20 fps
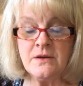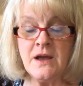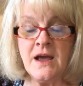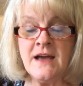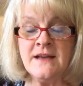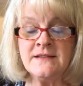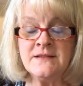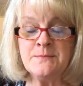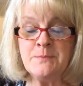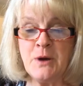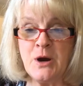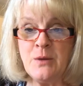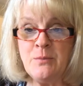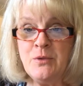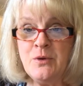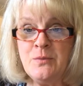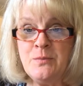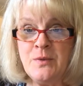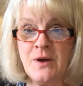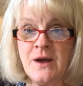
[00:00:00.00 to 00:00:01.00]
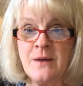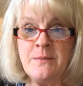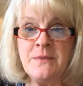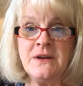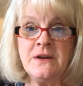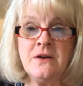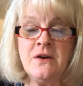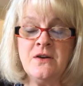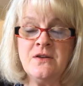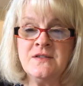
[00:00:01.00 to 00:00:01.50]
as Barbara
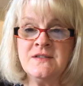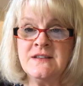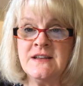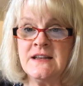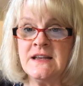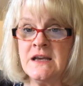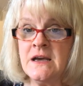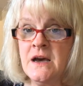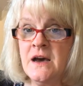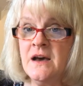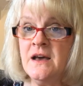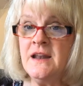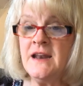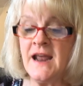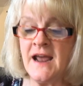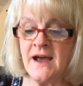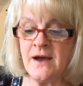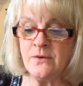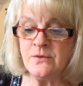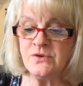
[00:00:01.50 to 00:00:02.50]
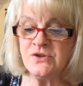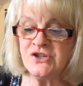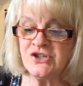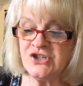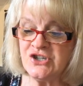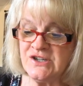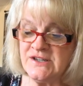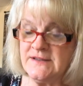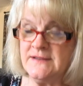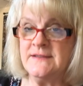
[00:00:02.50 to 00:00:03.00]
Brackman calls it, cut out
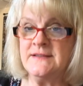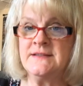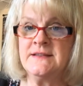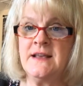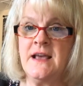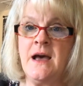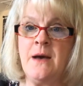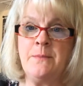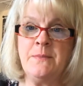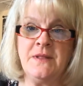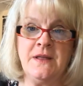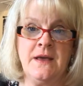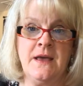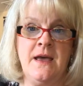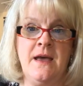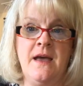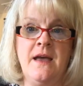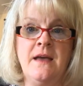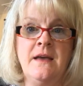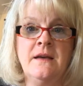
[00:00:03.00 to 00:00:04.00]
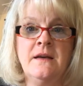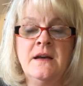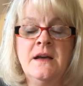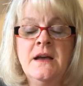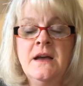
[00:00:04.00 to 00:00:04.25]
chintz applique.